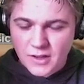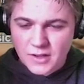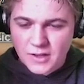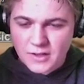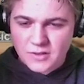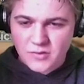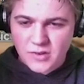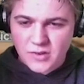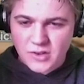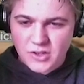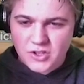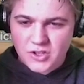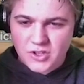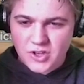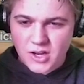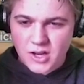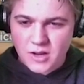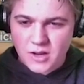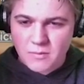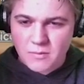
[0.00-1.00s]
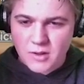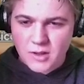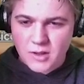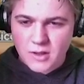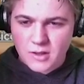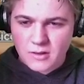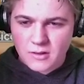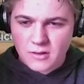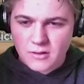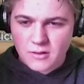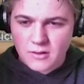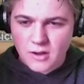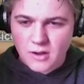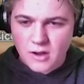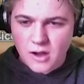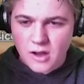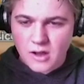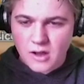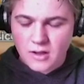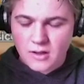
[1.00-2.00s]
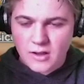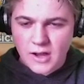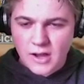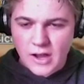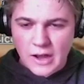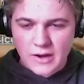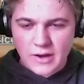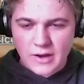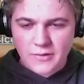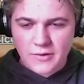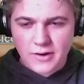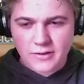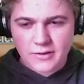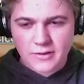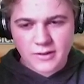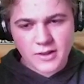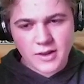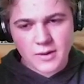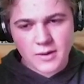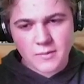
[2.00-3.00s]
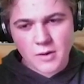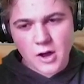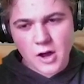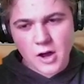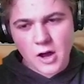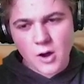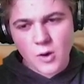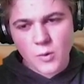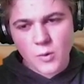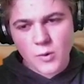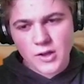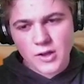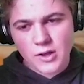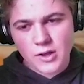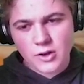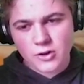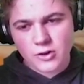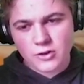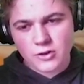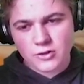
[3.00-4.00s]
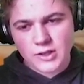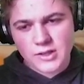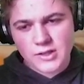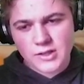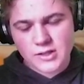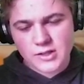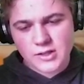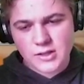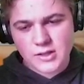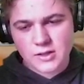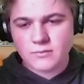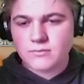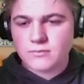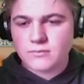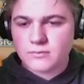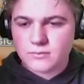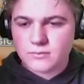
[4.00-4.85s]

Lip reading: Next finished game is, I never know how to say that name. Awyrlas.